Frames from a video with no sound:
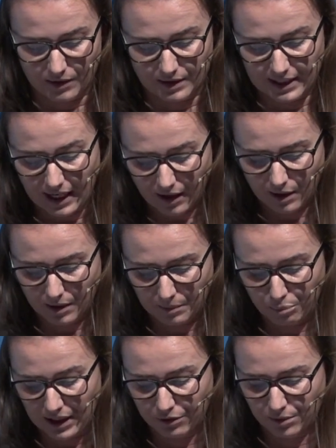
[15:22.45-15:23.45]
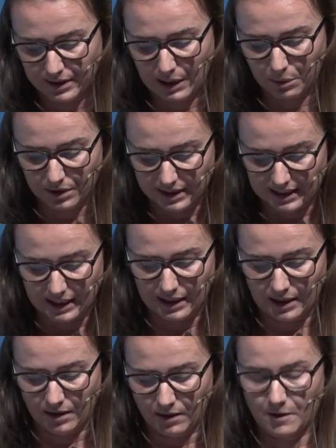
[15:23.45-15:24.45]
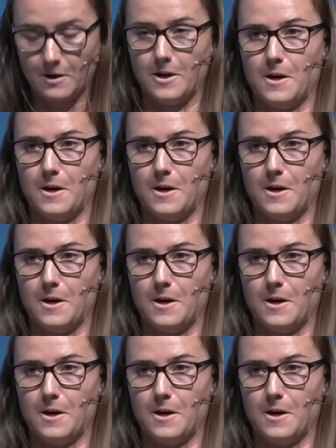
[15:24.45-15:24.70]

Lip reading: tech breakthroughs that we're seeing,